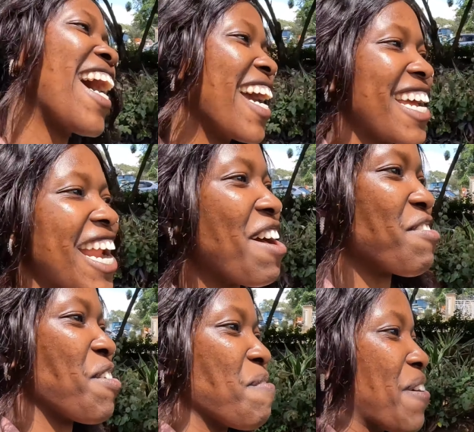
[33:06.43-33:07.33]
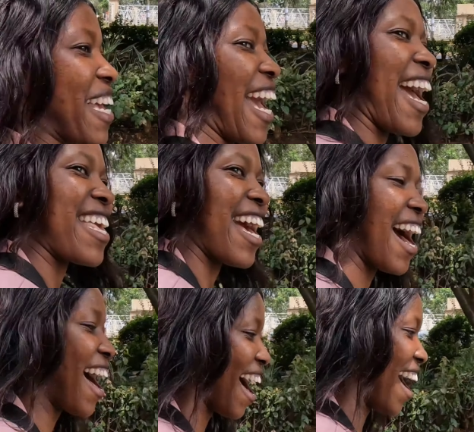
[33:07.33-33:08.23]
Here in Nairobi,
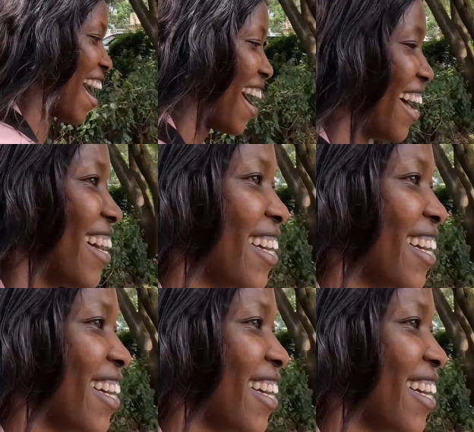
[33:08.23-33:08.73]
Kenya.